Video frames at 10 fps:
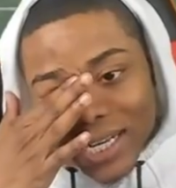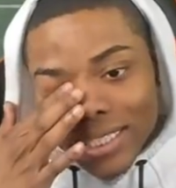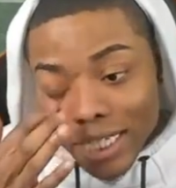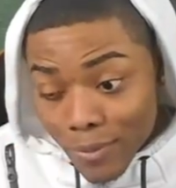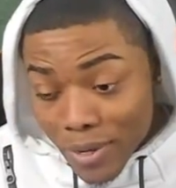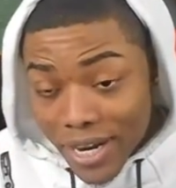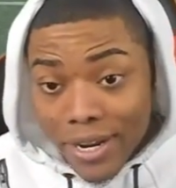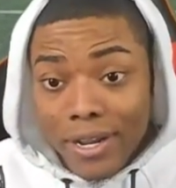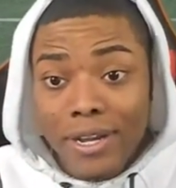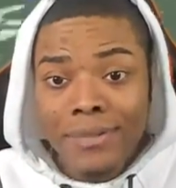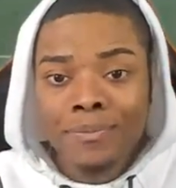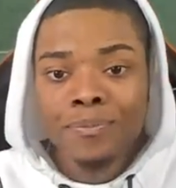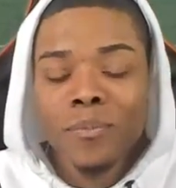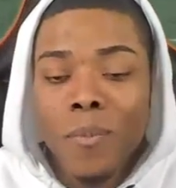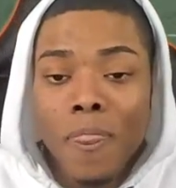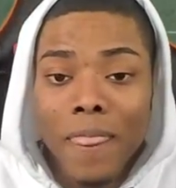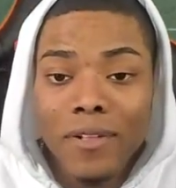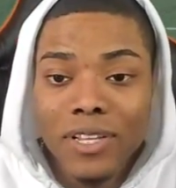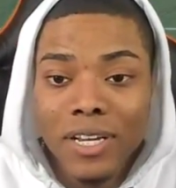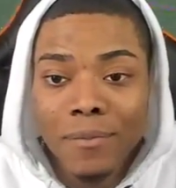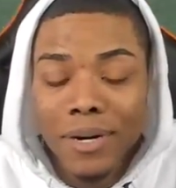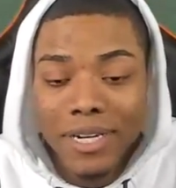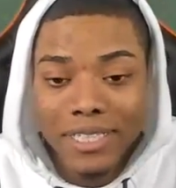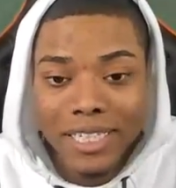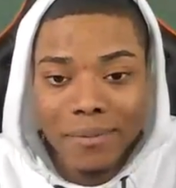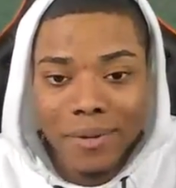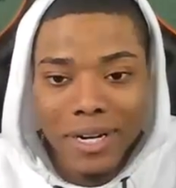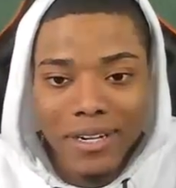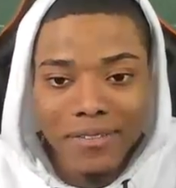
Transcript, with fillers: Let's take a break. Let's take a break. Let's take a break.